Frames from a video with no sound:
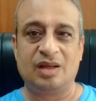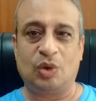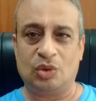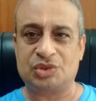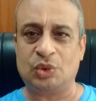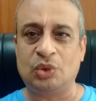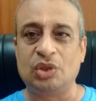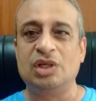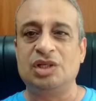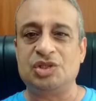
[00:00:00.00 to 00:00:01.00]
Also,
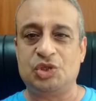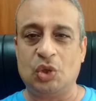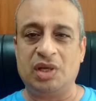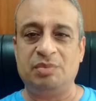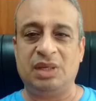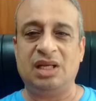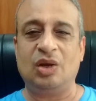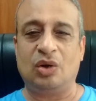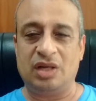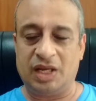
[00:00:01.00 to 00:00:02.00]
join me
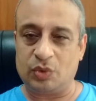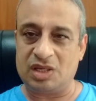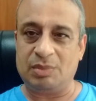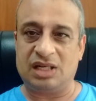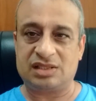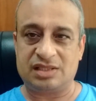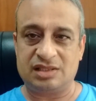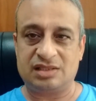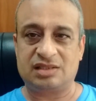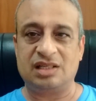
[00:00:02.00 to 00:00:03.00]
on Equity
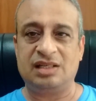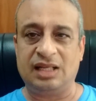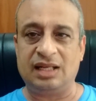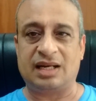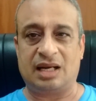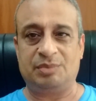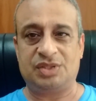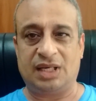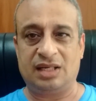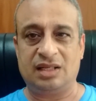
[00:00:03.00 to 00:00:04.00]
Masters Telegram
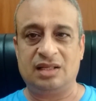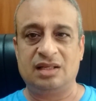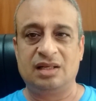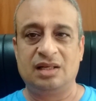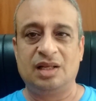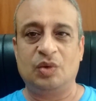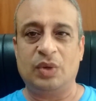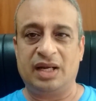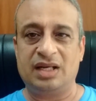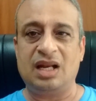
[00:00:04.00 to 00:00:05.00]
channel,
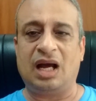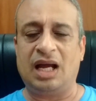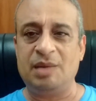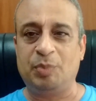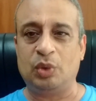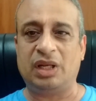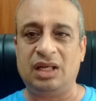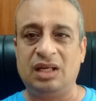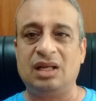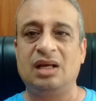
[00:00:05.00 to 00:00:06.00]
wherein I put
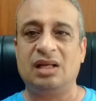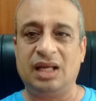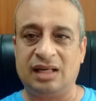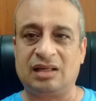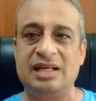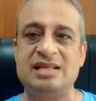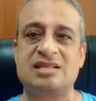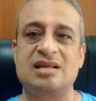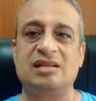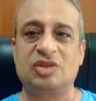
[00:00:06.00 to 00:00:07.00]
in at
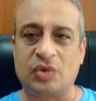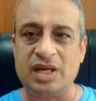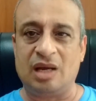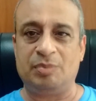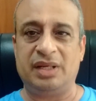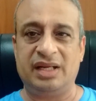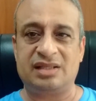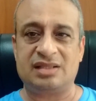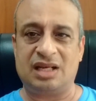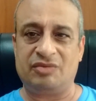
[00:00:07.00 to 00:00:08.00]
least 3
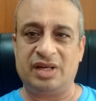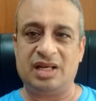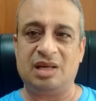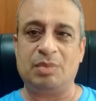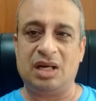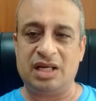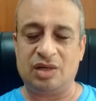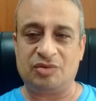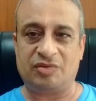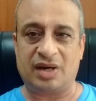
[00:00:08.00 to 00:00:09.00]
updates every day, Monday
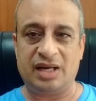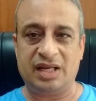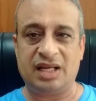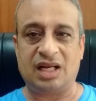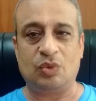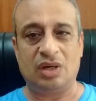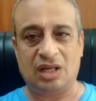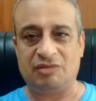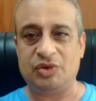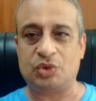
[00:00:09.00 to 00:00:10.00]
to Friday, and I would
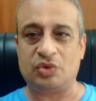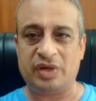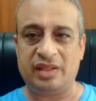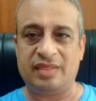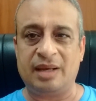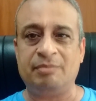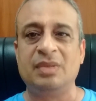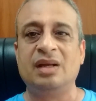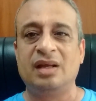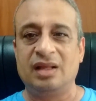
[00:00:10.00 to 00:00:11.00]
love you to read them.
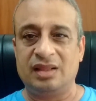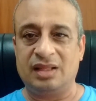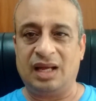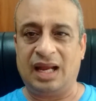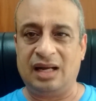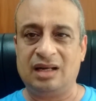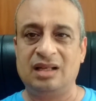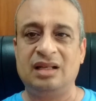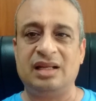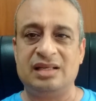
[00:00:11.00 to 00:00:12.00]
The
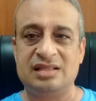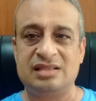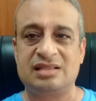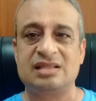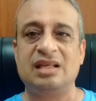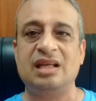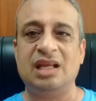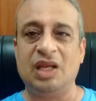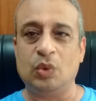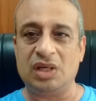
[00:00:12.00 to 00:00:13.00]
handle is
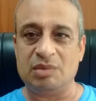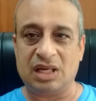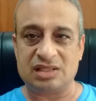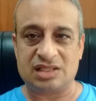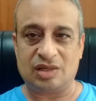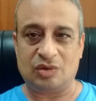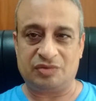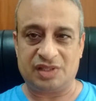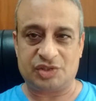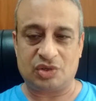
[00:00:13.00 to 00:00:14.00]
Equity Master
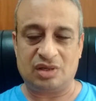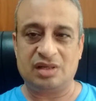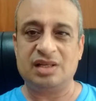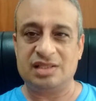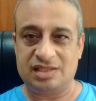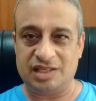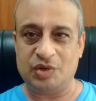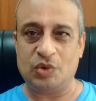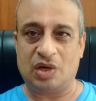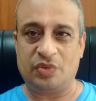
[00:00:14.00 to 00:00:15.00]
Official. See
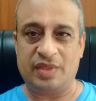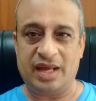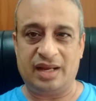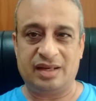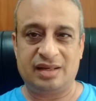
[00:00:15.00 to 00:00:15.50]
you out there.